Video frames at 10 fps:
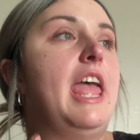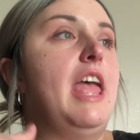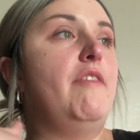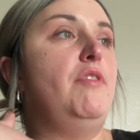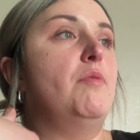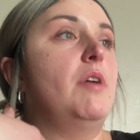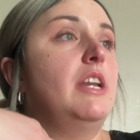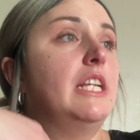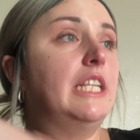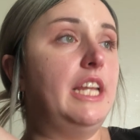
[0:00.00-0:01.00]
if you
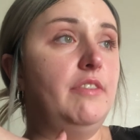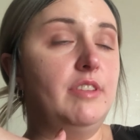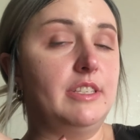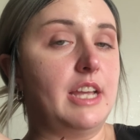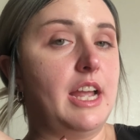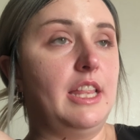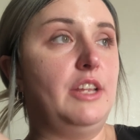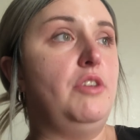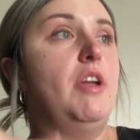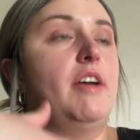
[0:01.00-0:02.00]
want to leave this
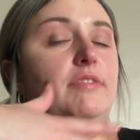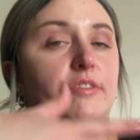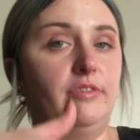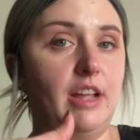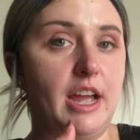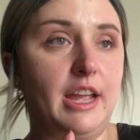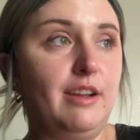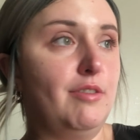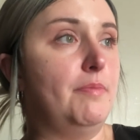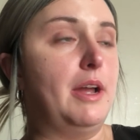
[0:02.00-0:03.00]
island you have to fly
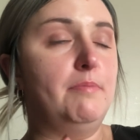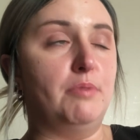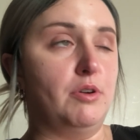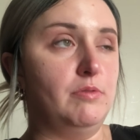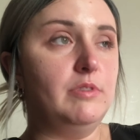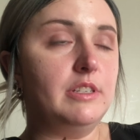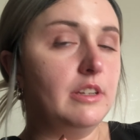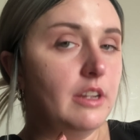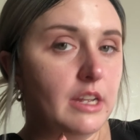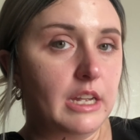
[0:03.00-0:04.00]
or by boat
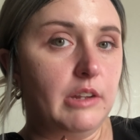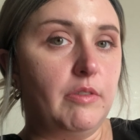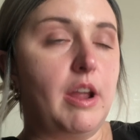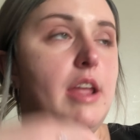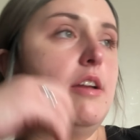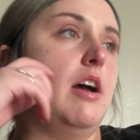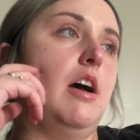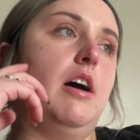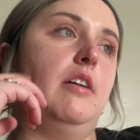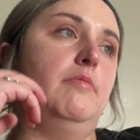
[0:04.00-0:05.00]
right?
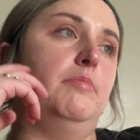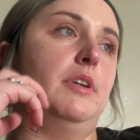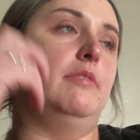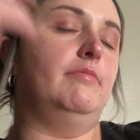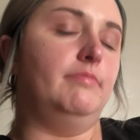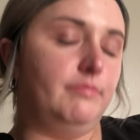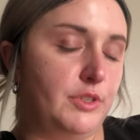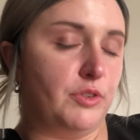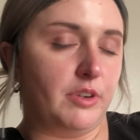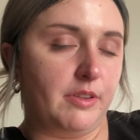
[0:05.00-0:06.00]
Um, but
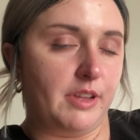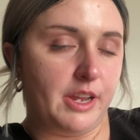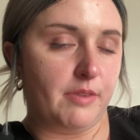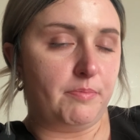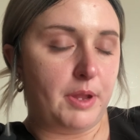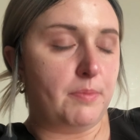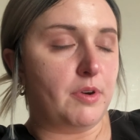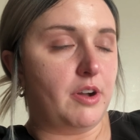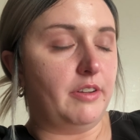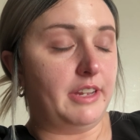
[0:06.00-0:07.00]
majority here,
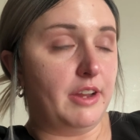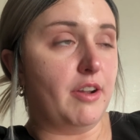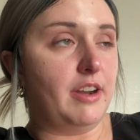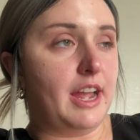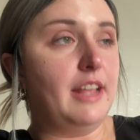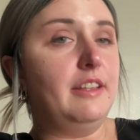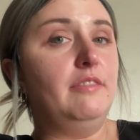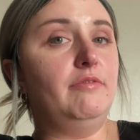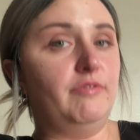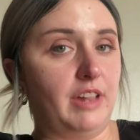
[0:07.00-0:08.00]
people here on
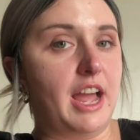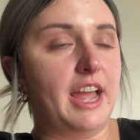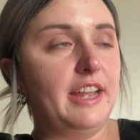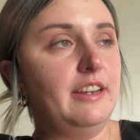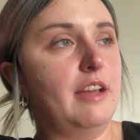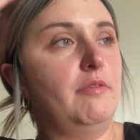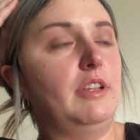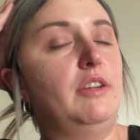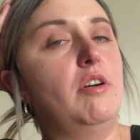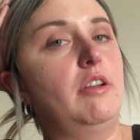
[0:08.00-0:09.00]
island fly, not
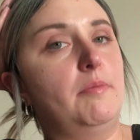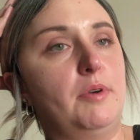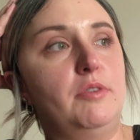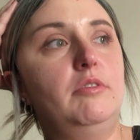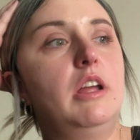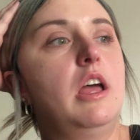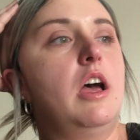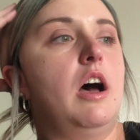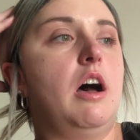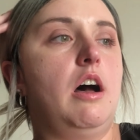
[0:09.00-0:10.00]
really go on a boat.
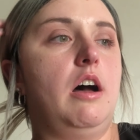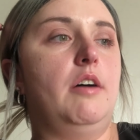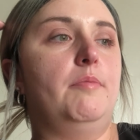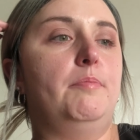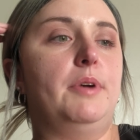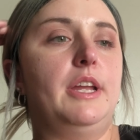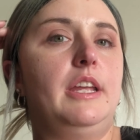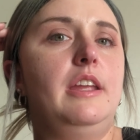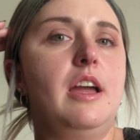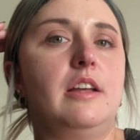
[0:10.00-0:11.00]
Um,
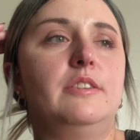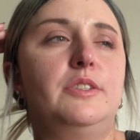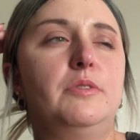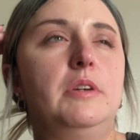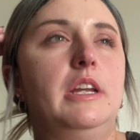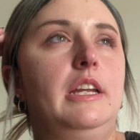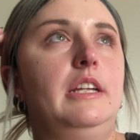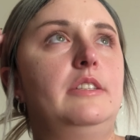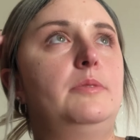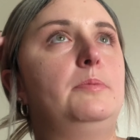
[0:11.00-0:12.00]
but yeah, so
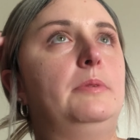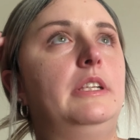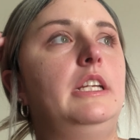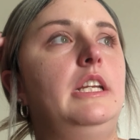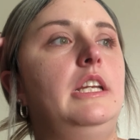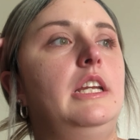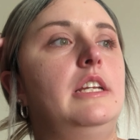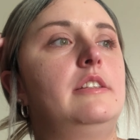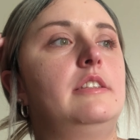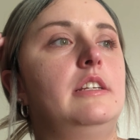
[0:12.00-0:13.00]
it's really,
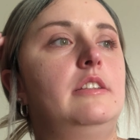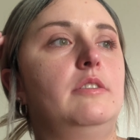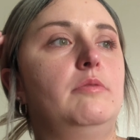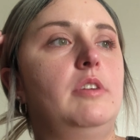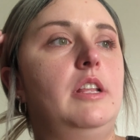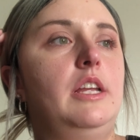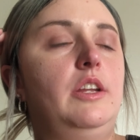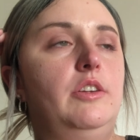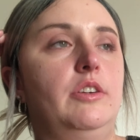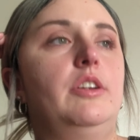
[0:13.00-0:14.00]
it's, it's a really
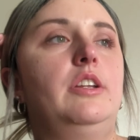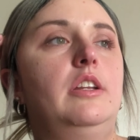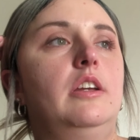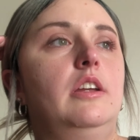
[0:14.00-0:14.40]
good,